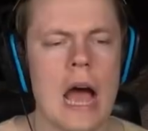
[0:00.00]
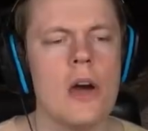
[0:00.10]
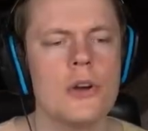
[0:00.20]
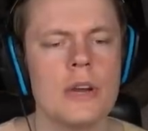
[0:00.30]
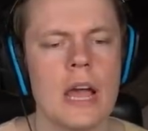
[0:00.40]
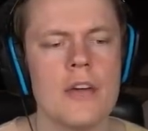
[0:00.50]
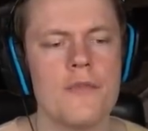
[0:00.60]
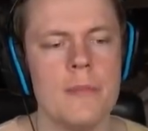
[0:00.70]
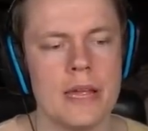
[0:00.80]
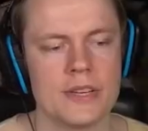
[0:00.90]
How could I have
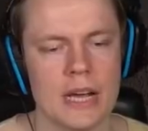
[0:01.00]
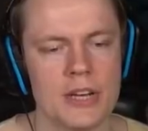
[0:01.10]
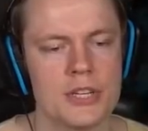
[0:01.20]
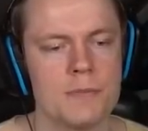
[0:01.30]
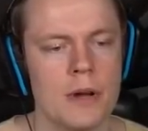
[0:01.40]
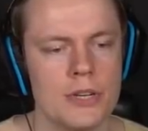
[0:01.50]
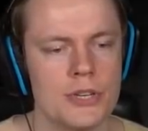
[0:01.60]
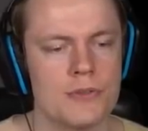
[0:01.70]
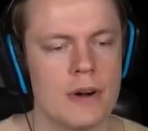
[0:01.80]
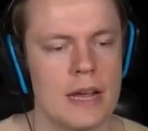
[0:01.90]
missed? I
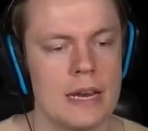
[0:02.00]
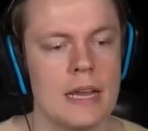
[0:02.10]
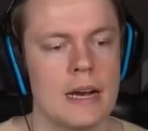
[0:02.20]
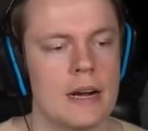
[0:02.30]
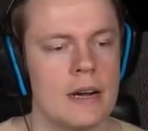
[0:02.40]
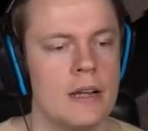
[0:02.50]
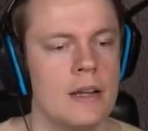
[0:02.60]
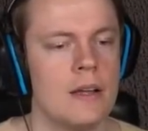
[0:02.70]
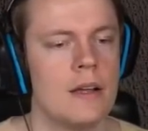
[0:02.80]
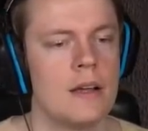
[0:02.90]
smudged right here.
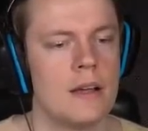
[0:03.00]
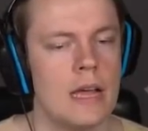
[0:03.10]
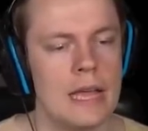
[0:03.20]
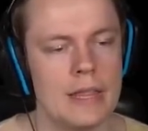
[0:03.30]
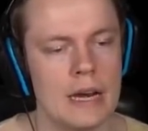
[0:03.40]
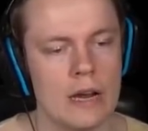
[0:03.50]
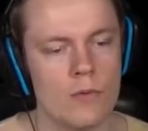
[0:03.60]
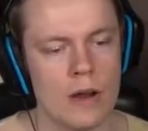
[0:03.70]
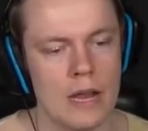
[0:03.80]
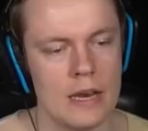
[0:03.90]
And then I
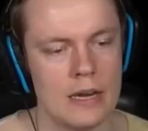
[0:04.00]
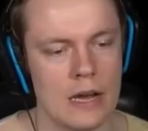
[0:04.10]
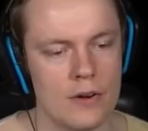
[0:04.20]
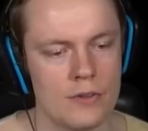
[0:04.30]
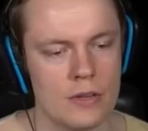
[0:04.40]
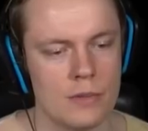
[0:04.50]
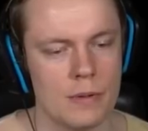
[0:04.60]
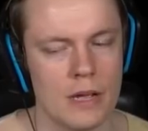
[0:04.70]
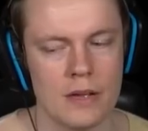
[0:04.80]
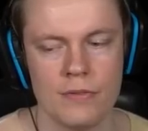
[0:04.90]
ran down into
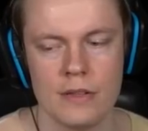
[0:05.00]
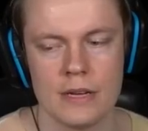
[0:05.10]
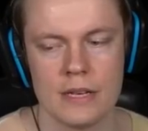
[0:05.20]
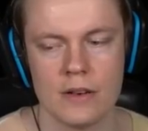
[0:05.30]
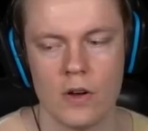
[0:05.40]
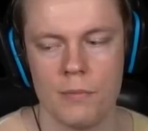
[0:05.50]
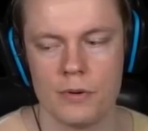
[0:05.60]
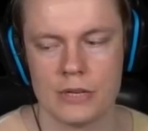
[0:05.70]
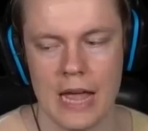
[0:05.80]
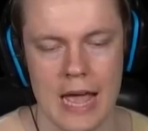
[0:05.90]
the... I feel like it
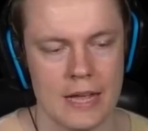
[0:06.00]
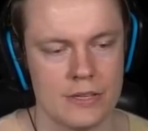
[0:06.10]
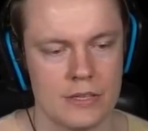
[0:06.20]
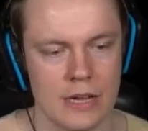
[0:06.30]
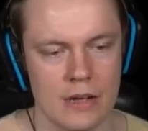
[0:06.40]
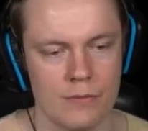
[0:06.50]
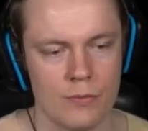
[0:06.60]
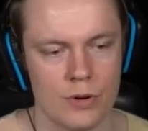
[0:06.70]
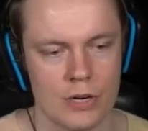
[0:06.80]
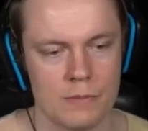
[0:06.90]
almost has to have
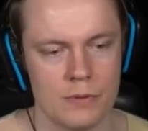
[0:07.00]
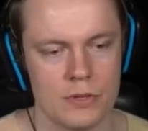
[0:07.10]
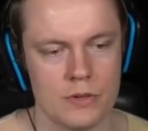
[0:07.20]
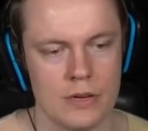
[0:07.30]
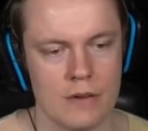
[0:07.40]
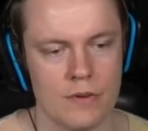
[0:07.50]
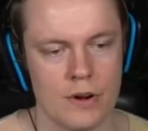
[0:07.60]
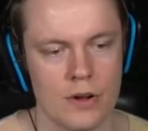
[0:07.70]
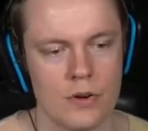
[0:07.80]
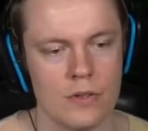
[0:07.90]
worked, but you'd never
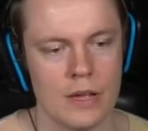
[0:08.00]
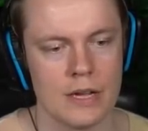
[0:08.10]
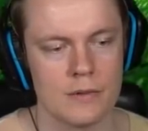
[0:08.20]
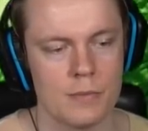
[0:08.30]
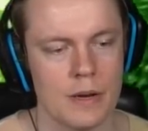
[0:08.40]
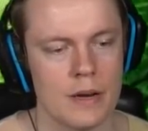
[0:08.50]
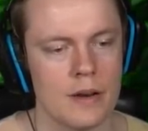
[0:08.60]
know. Like, it's been...